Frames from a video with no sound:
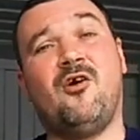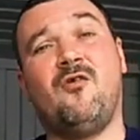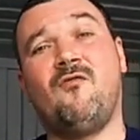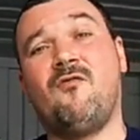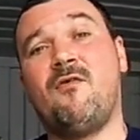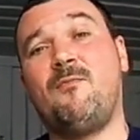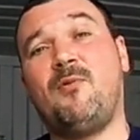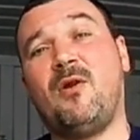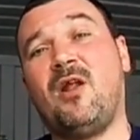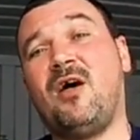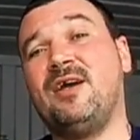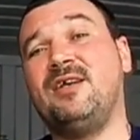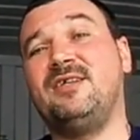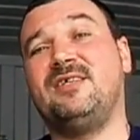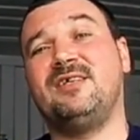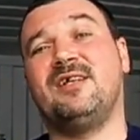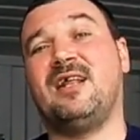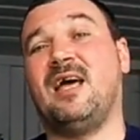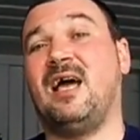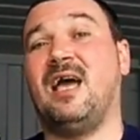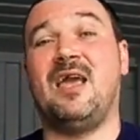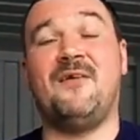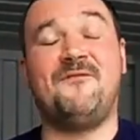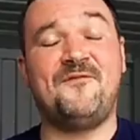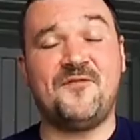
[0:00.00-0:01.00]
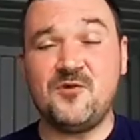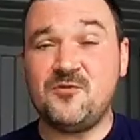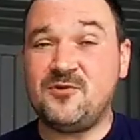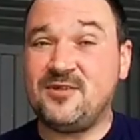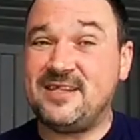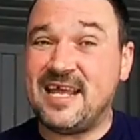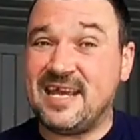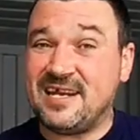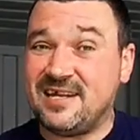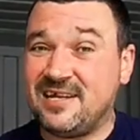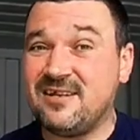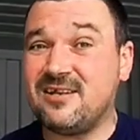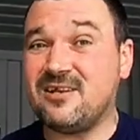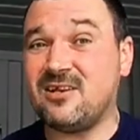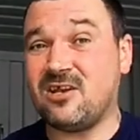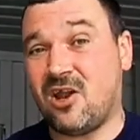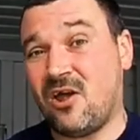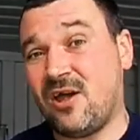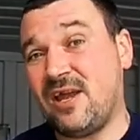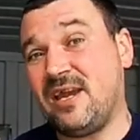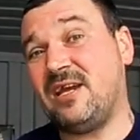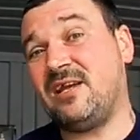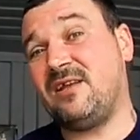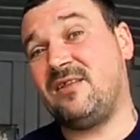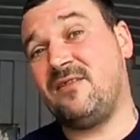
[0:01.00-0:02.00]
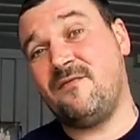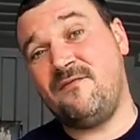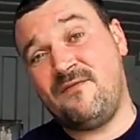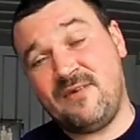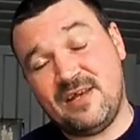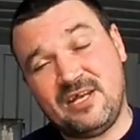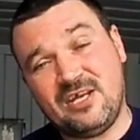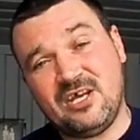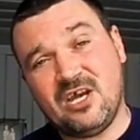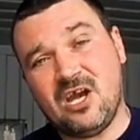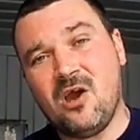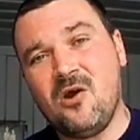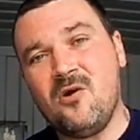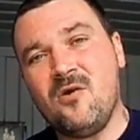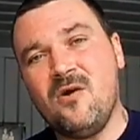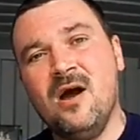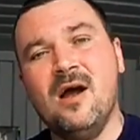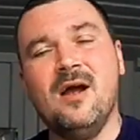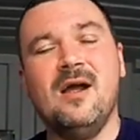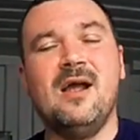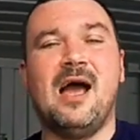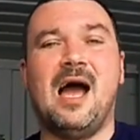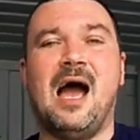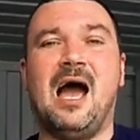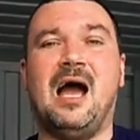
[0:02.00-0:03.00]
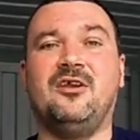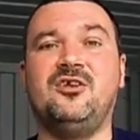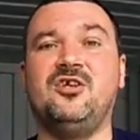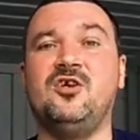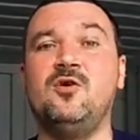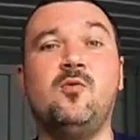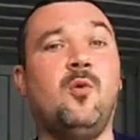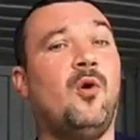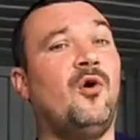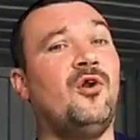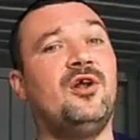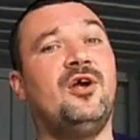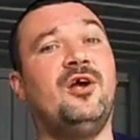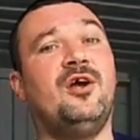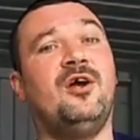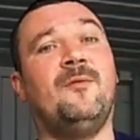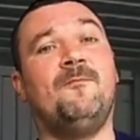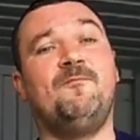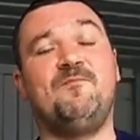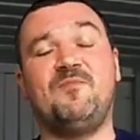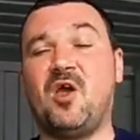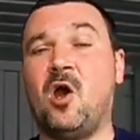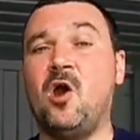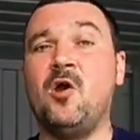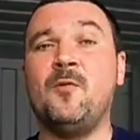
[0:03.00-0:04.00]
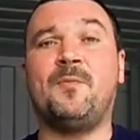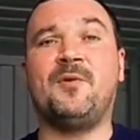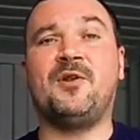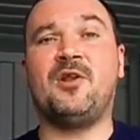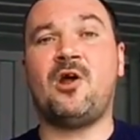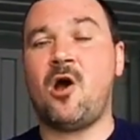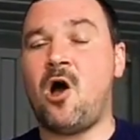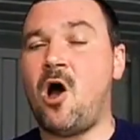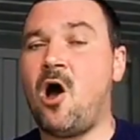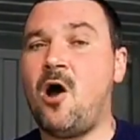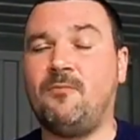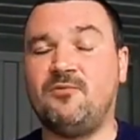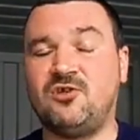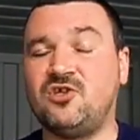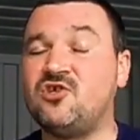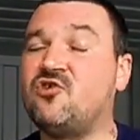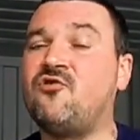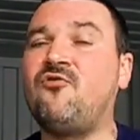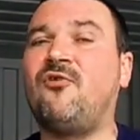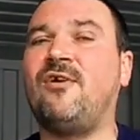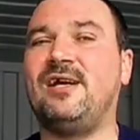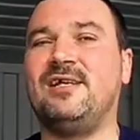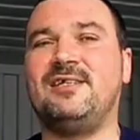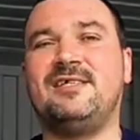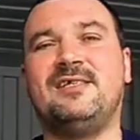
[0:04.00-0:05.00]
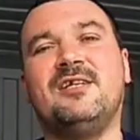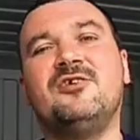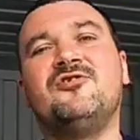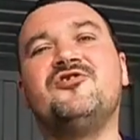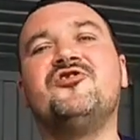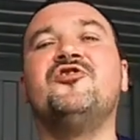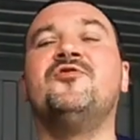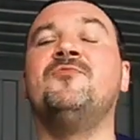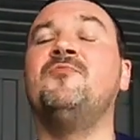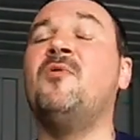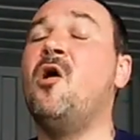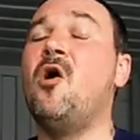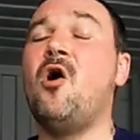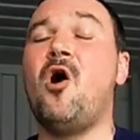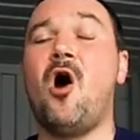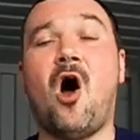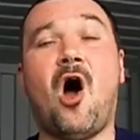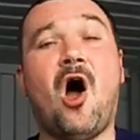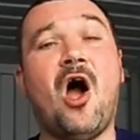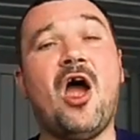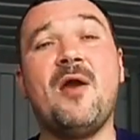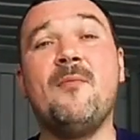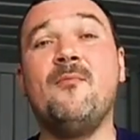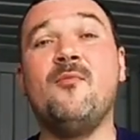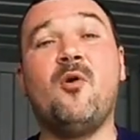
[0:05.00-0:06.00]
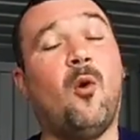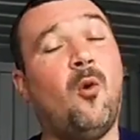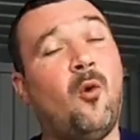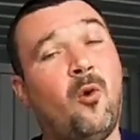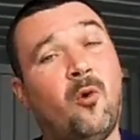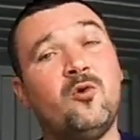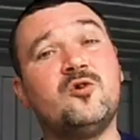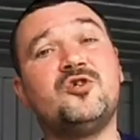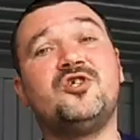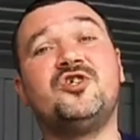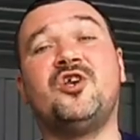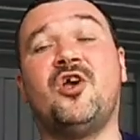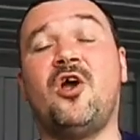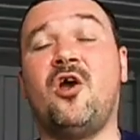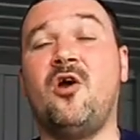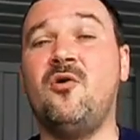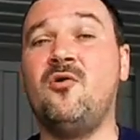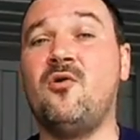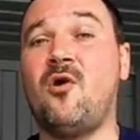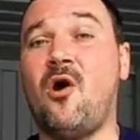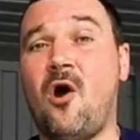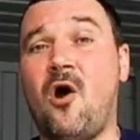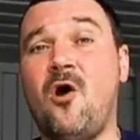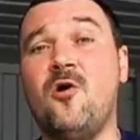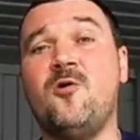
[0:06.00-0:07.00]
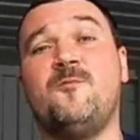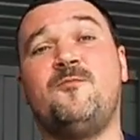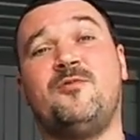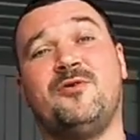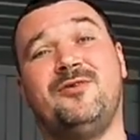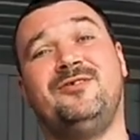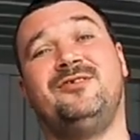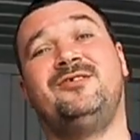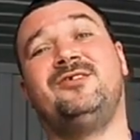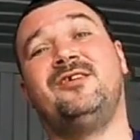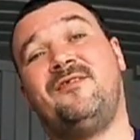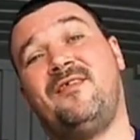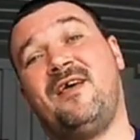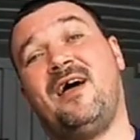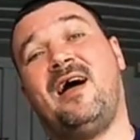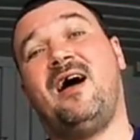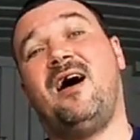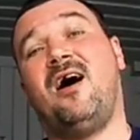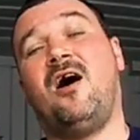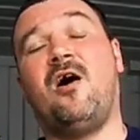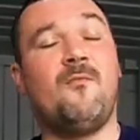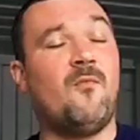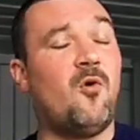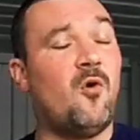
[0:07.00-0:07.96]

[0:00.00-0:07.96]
And I'll reply to that. If you didn't like the video and you want to open it up to criticism, I am also open to that.